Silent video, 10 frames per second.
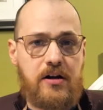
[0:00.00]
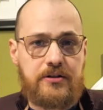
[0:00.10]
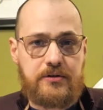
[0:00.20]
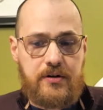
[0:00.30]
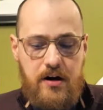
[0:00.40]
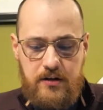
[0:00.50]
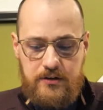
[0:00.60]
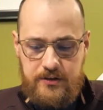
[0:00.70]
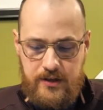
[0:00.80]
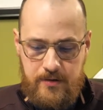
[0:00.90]
also
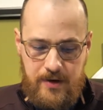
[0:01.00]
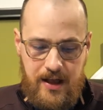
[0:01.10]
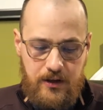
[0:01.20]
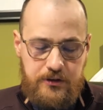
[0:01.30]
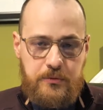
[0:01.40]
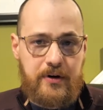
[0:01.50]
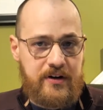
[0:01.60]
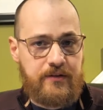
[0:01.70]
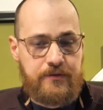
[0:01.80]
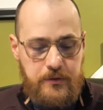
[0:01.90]
calls them
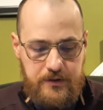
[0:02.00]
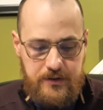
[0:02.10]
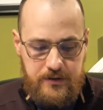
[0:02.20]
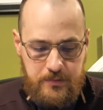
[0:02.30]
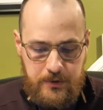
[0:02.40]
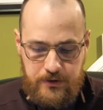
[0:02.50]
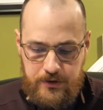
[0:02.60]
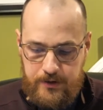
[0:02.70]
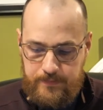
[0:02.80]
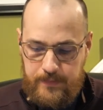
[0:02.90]
elsewhere, the fruits of the
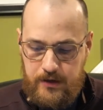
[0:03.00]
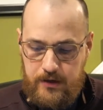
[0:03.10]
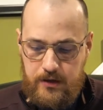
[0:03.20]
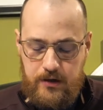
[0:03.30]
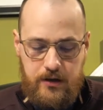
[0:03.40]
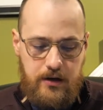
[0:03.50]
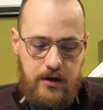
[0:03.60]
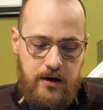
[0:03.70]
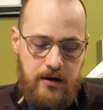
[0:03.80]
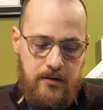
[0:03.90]
Spirit.
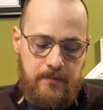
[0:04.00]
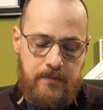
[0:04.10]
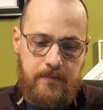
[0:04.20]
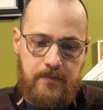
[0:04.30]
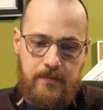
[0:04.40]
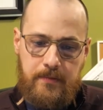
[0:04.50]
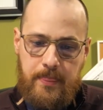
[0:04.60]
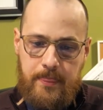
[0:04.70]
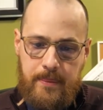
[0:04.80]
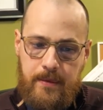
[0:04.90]
Um,
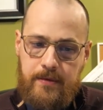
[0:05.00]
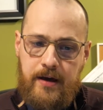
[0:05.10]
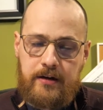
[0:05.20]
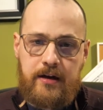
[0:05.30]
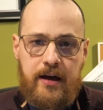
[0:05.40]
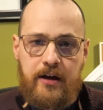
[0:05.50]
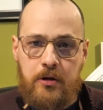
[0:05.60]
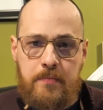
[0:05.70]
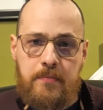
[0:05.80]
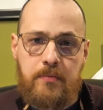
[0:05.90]
then
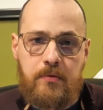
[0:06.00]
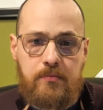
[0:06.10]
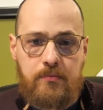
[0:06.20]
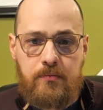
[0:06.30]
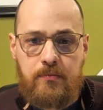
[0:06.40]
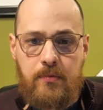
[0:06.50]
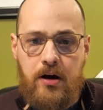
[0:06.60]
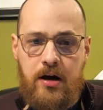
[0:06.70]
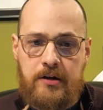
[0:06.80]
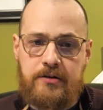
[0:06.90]
Caleb
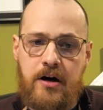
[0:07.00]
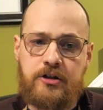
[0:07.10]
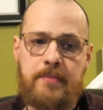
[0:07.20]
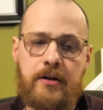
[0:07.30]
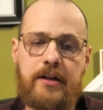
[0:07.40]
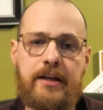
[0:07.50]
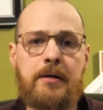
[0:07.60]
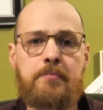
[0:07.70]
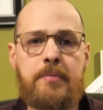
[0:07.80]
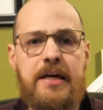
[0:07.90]
uh, talked about
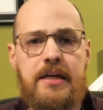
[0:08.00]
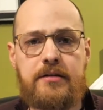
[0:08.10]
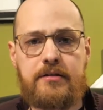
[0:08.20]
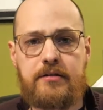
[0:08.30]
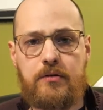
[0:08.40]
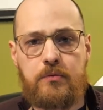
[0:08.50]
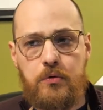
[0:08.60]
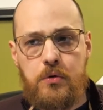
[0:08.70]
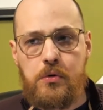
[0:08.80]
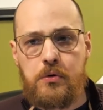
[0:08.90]
letting peace
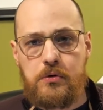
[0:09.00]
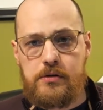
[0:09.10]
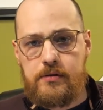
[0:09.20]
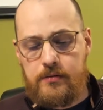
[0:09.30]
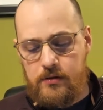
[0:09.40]
rule,